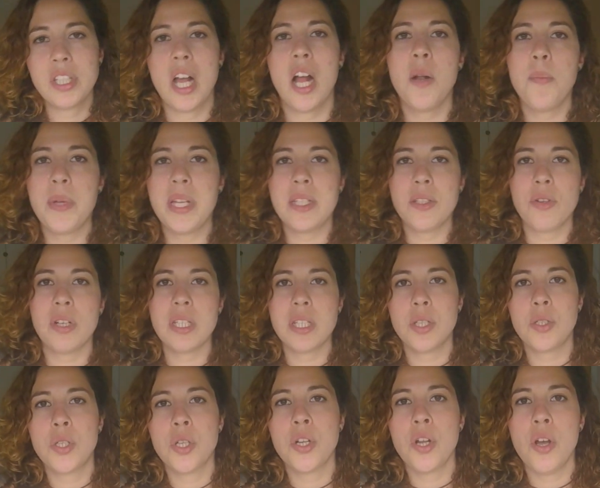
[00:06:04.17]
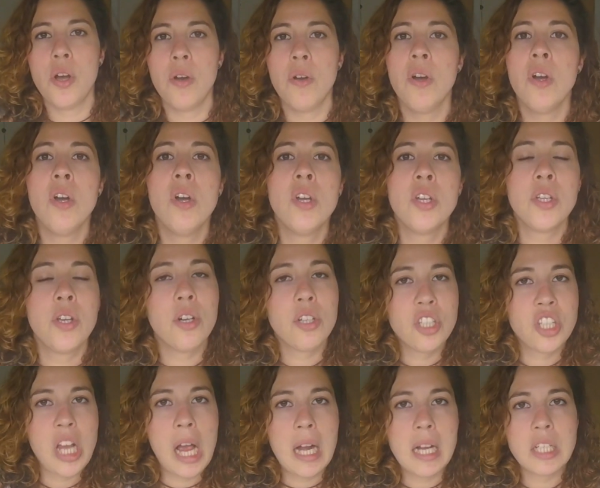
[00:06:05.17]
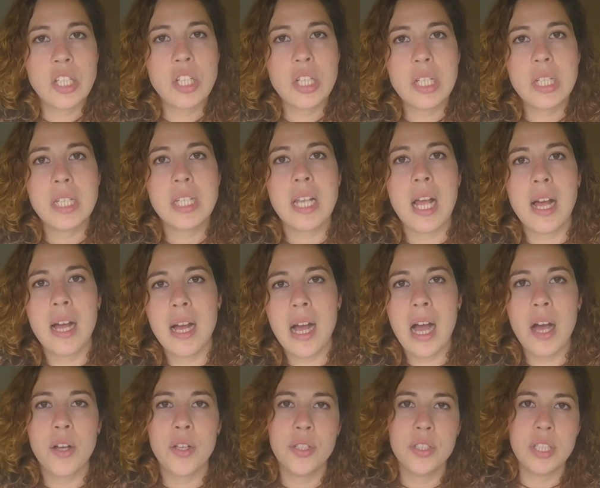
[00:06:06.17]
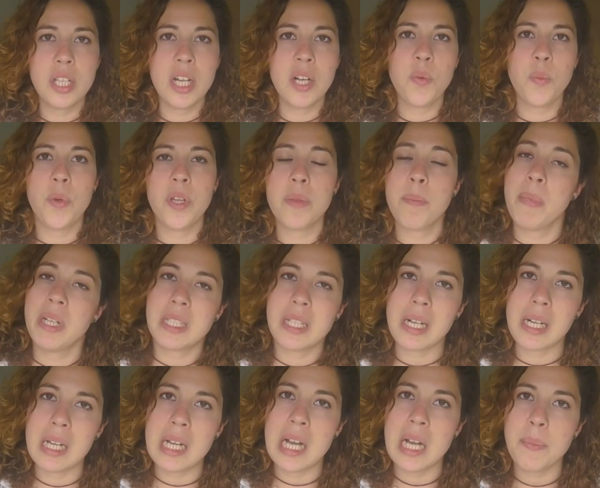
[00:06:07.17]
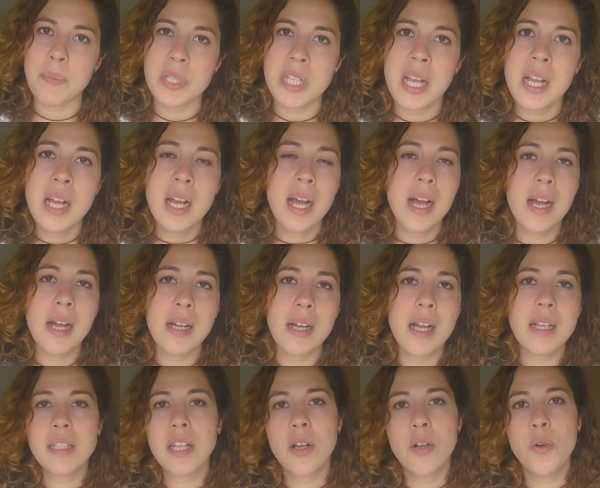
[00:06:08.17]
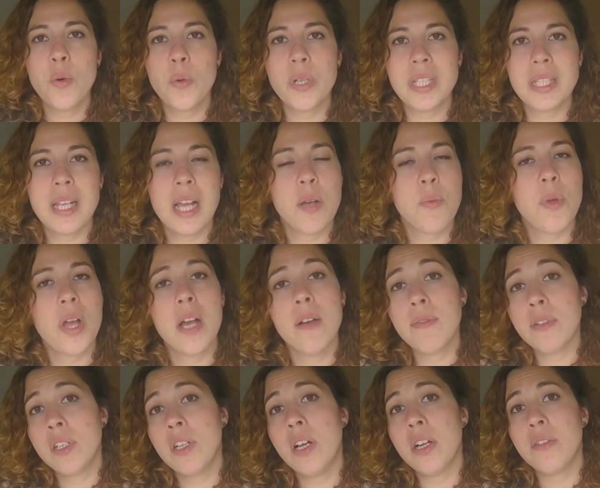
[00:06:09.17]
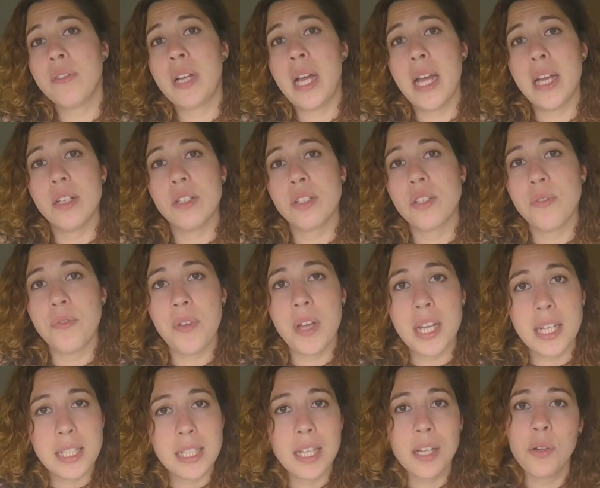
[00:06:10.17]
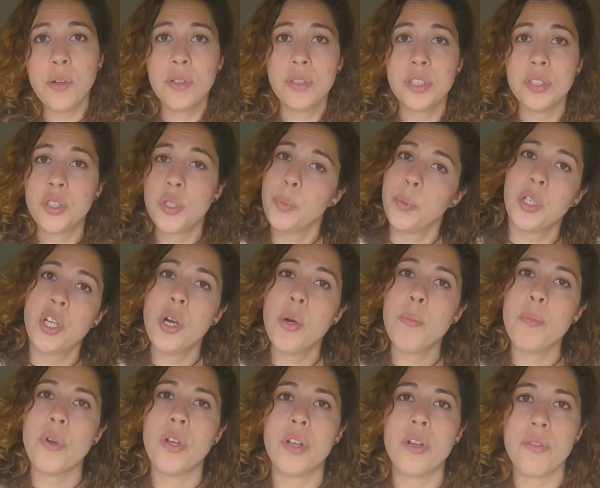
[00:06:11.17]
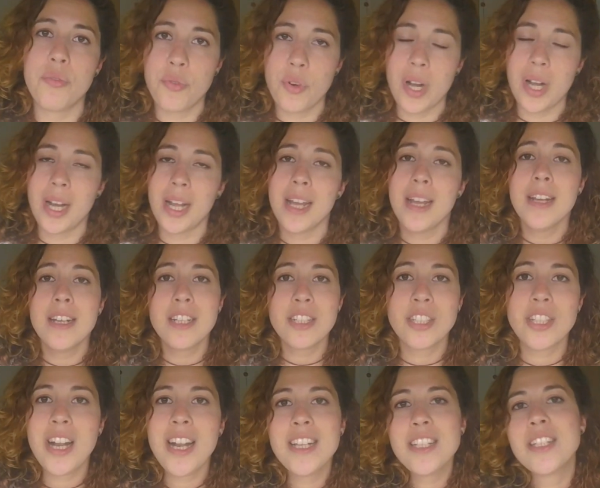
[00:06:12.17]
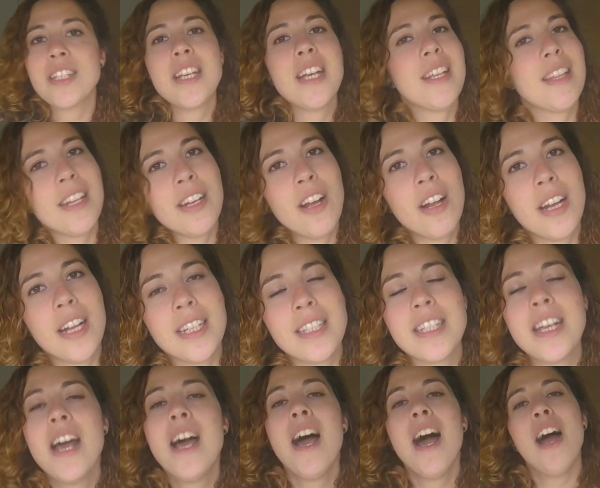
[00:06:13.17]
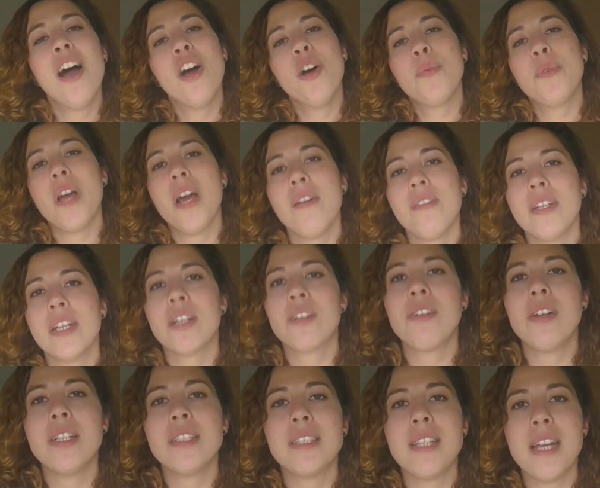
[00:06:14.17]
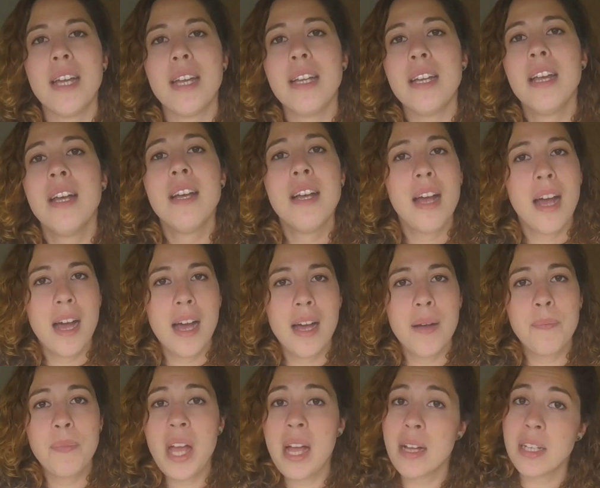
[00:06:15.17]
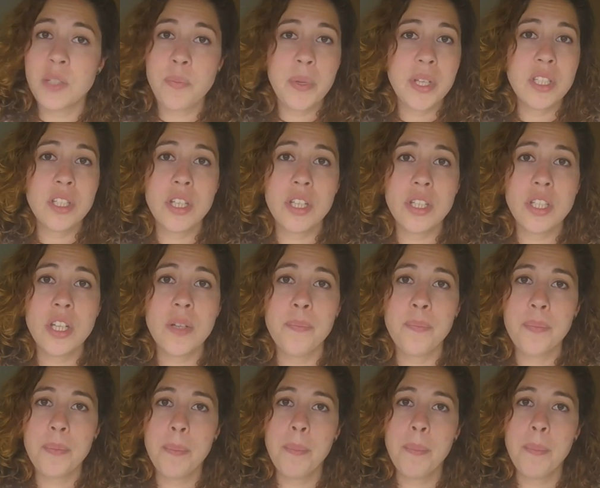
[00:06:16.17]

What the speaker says: I'll be interested to know your challenges and how you deal with metal cups. And as I always say, we have a lot of chaos to fix in order to become more eco-friendly. So let's share the knowledge. I hope you're having a great day, and I'll speak to you soon.